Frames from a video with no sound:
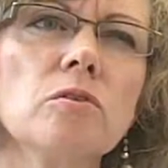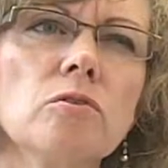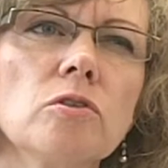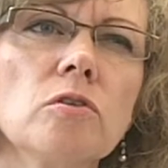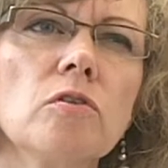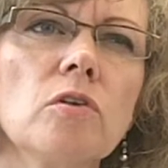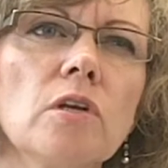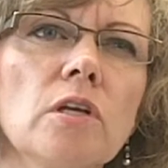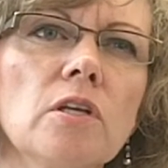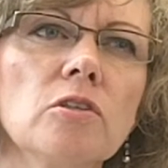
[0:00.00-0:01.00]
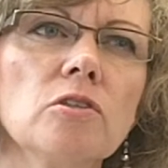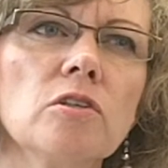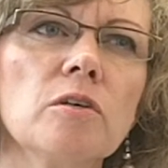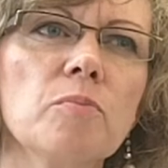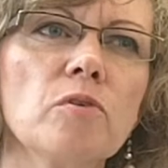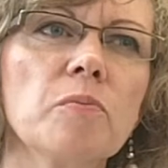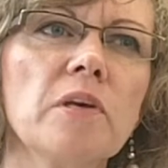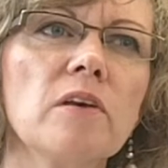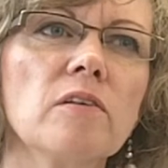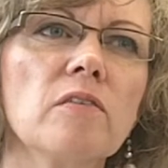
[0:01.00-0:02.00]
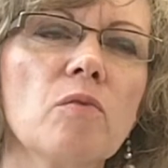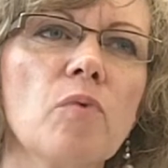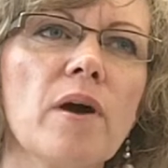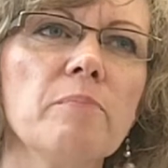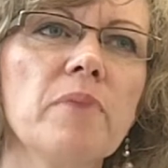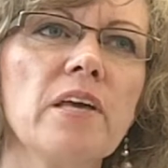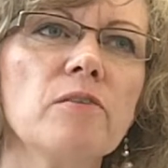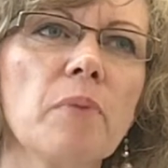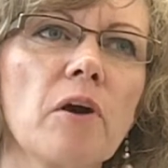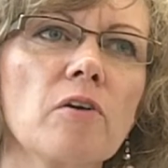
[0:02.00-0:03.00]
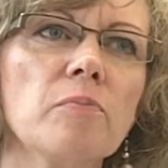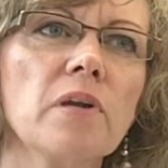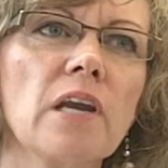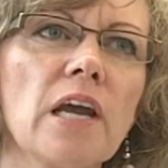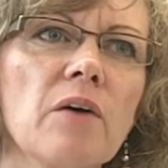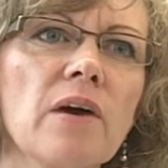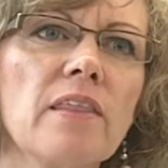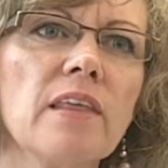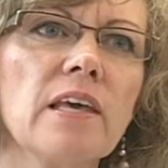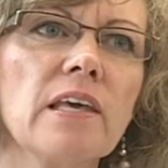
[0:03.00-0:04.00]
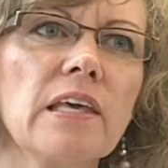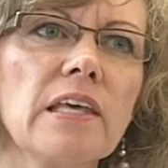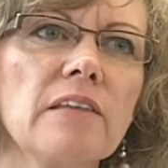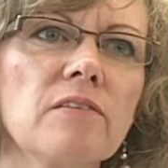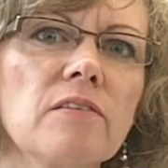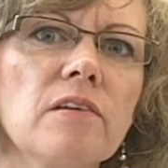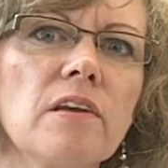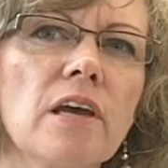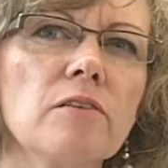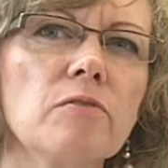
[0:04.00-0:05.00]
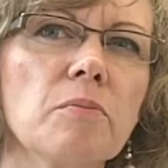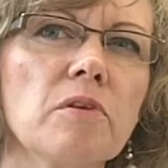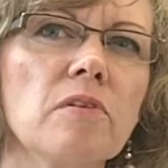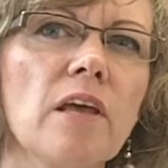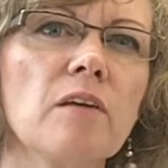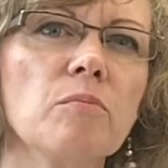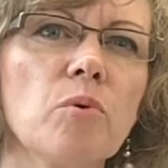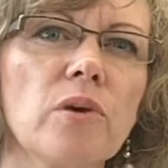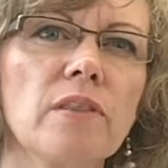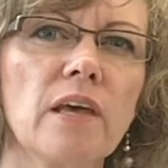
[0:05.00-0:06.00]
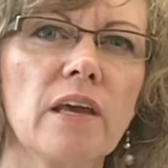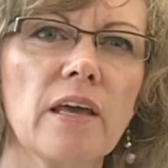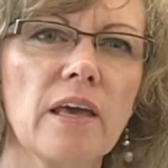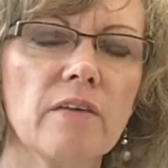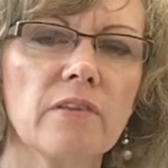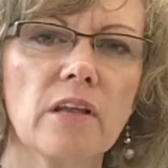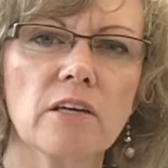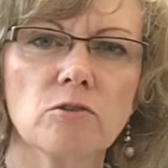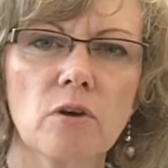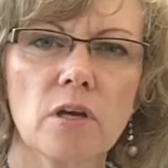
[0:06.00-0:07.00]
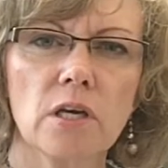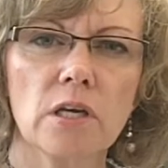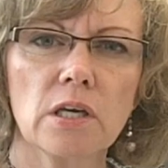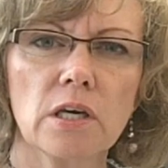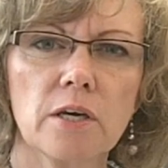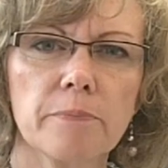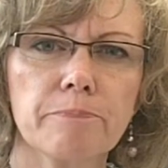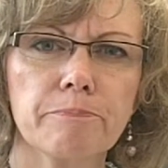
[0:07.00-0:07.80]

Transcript: Solutions initially most because of the web-based part, but now I think it's nice from the standpoint that I have electronic